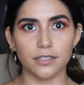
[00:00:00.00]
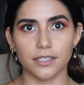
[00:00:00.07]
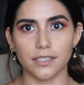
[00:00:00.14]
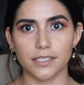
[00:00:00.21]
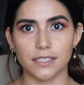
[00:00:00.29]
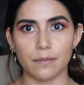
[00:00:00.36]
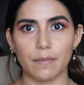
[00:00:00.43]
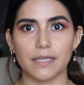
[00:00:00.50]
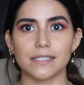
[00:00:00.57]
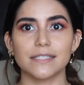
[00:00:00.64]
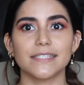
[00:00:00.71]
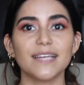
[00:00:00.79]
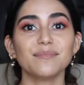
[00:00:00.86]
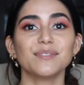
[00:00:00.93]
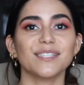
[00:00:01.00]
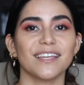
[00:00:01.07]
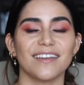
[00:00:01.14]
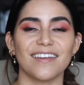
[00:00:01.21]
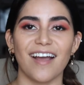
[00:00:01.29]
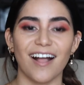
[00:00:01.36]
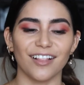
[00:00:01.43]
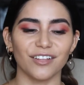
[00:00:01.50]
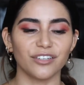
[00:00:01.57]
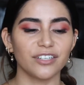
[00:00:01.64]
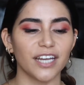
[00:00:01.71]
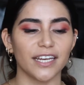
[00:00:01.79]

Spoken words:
that is my same skin color,